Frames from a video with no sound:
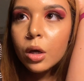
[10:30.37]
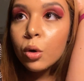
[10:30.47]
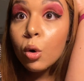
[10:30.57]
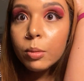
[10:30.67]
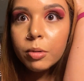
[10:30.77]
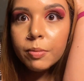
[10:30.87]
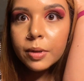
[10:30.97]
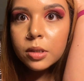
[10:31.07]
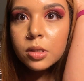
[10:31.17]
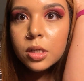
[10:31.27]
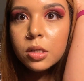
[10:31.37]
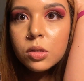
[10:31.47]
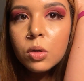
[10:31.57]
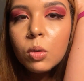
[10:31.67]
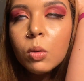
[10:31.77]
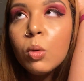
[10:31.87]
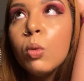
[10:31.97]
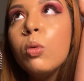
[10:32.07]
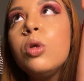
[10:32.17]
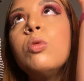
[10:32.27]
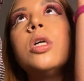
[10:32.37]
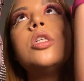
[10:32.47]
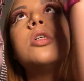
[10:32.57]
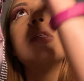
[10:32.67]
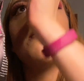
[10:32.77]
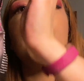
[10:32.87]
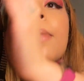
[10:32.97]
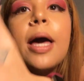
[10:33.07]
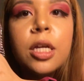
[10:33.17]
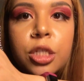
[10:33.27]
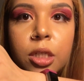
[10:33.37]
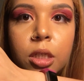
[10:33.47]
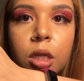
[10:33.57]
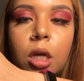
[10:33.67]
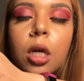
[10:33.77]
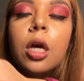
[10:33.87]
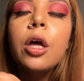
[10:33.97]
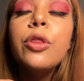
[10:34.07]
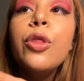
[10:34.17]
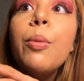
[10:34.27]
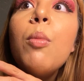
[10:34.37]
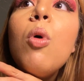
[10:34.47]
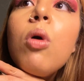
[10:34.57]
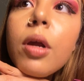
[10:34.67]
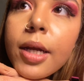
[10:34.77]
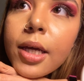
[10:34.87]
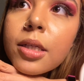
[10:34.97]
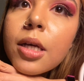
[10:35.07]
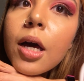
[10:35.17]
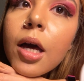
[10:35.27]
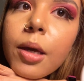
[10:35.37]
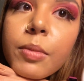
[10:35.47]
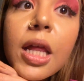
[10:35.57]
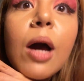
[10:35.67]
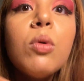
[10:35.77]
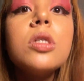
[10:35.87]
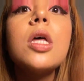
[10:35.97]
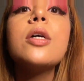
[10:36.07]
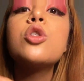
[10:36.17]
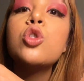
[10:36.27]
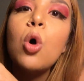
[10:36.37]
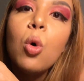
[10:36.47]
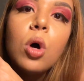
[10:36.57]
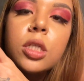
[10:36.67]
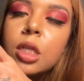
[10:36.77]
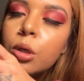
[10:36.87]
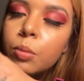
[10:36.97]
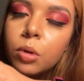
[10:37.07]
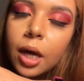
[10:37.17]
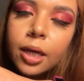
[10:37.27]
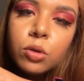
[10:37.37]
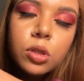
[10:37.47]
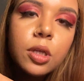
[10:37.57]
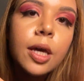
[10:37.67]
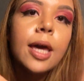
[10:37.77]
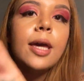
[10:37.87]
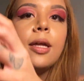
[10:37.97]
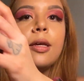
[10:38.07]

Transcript: corporate building so you could just imagine the morning time that was like so travel. I used to hate